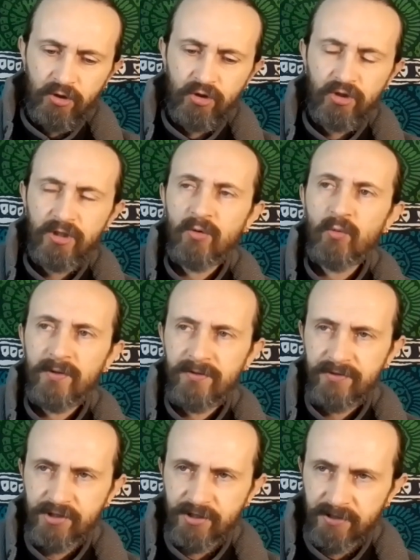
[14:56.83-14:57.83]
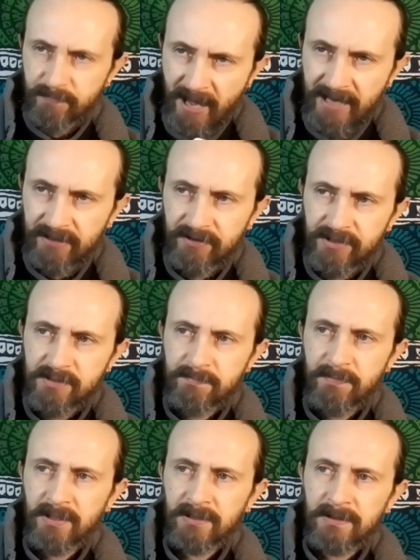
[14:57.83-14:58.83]
to deal with certain matters,
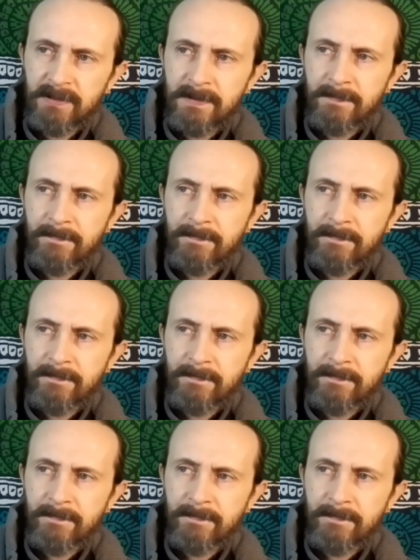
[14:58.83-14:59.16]
but